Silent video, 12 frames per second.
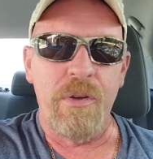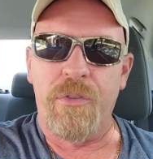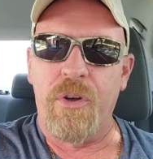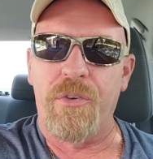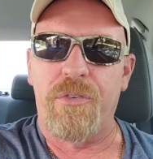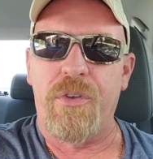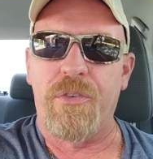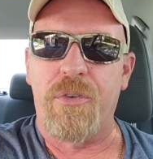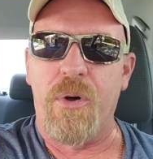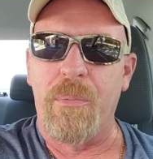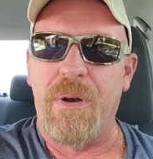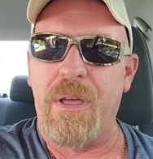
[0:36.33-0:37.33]
there's just
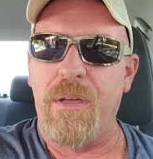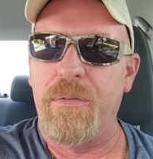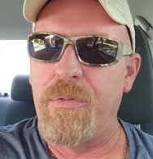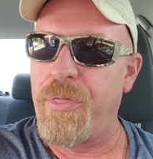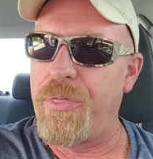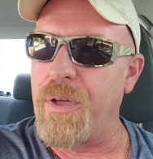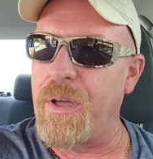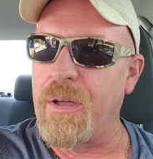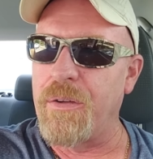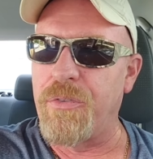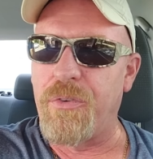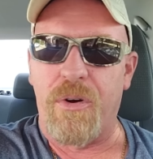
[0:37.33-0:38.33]
so many
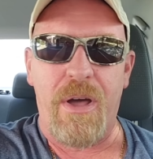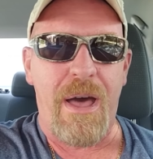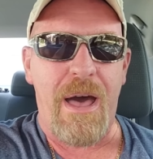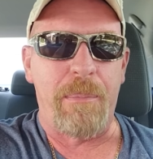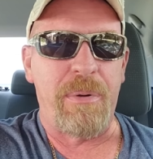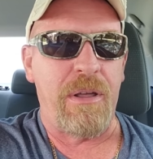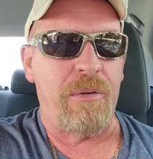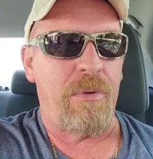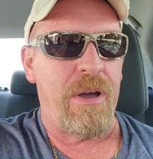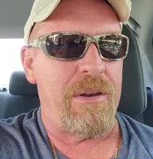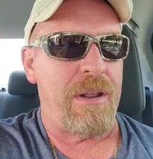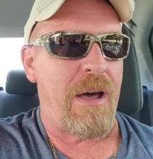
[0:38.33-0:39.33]
things that are happening
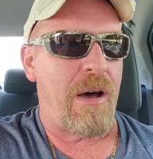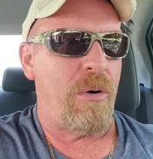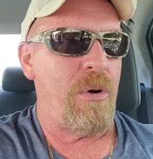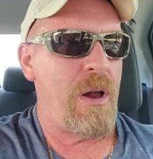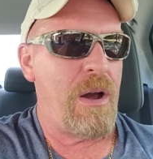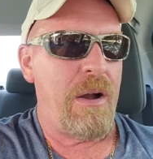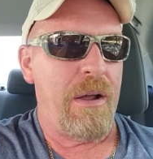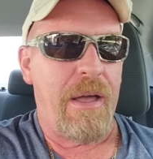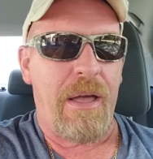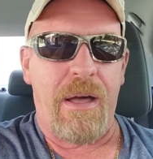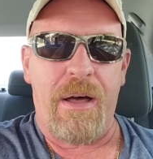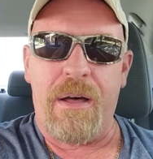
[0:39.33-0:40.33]
right now,
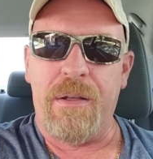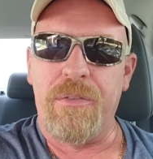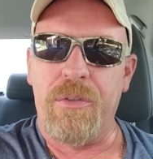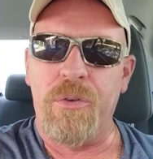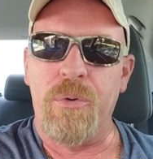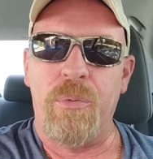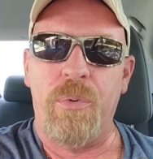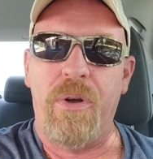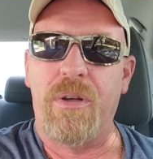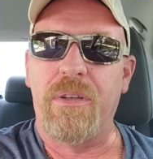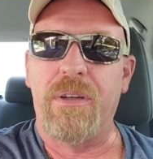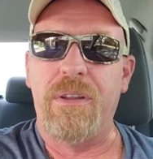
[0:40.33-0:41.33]
and you
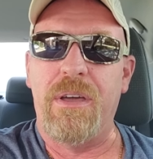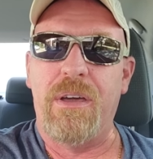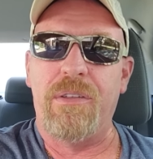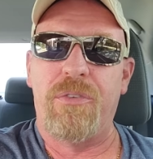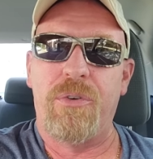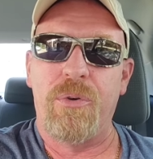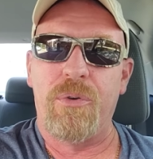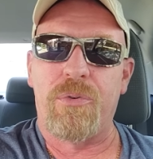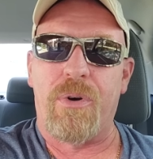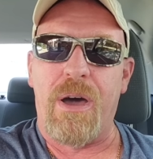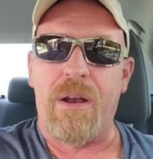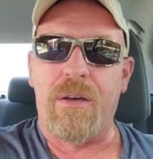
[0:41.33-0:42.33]
really need to
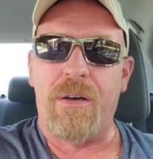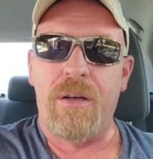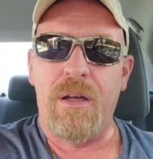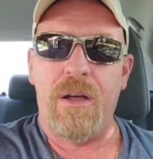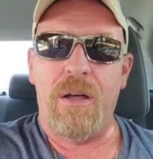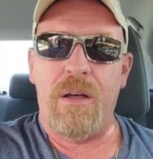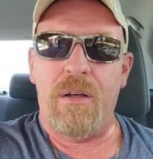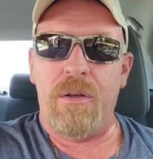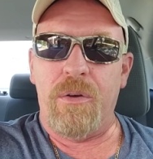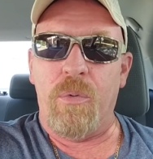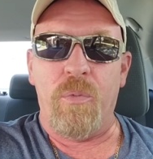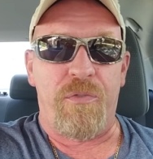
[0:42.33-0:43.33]
try to,
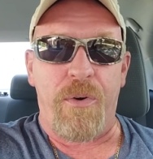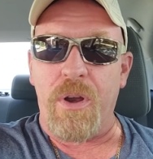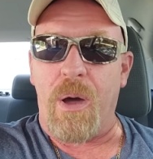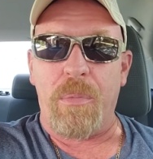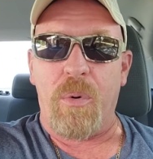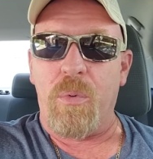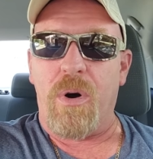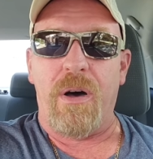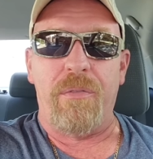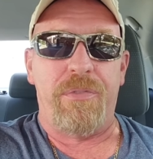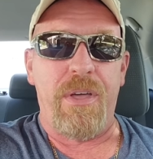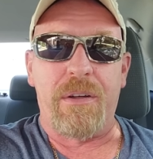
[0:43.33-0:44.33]
for number
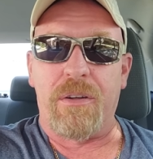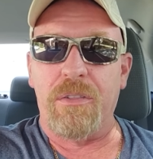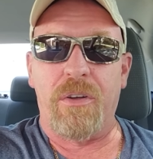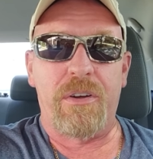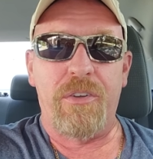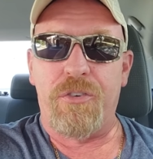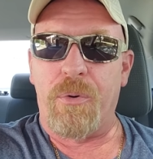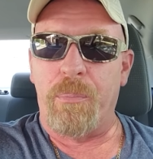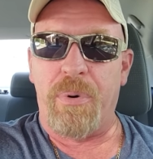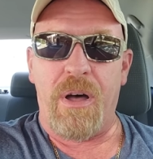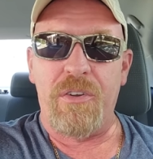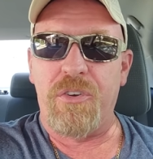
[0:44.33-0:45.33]
one, take a look at your
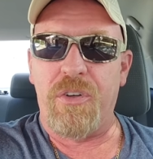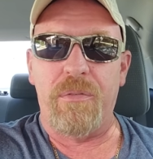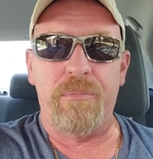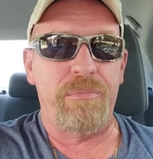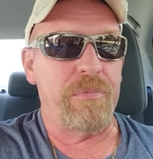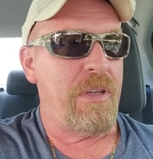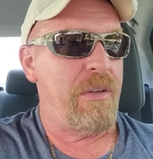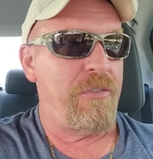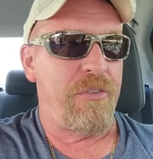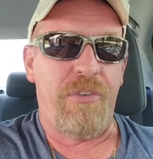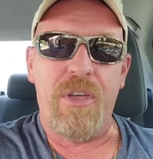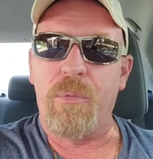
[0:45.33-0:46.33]
budget
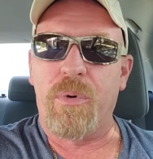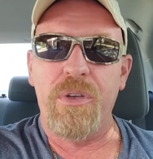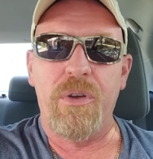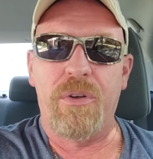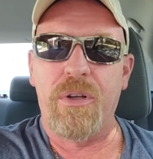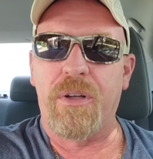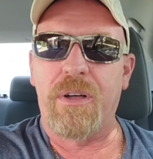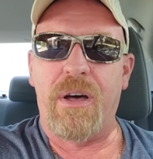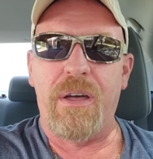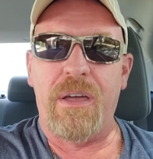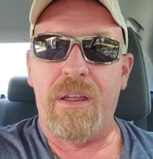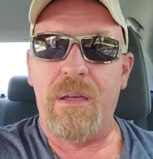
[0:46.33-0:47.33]
and see where you can
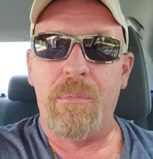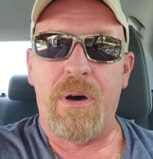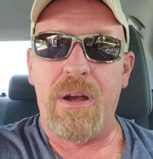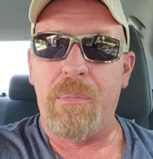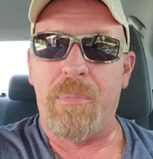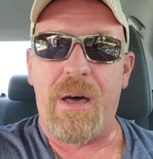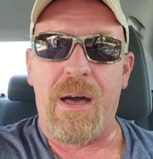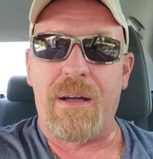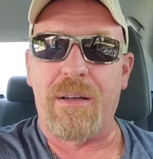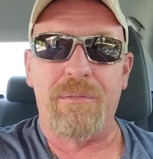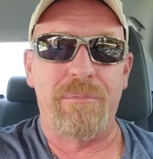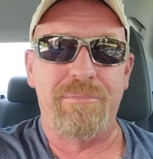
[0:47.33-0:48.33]
cut any money
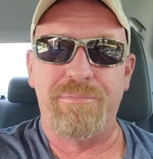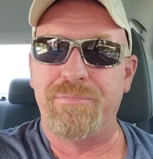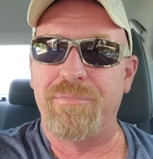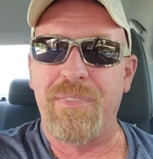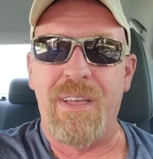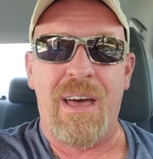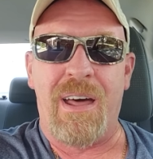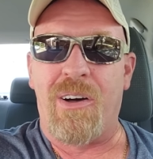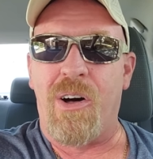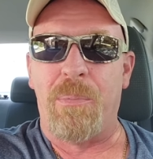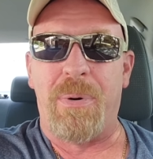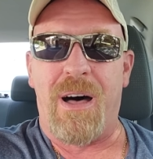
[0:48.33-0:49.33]
back at
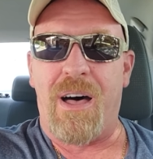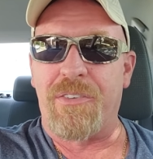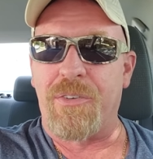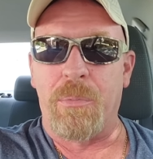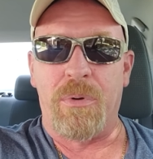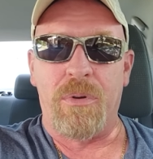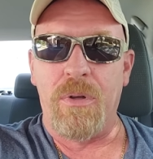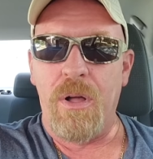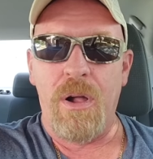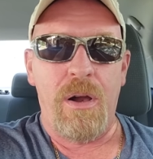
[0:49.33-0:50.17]
all possible.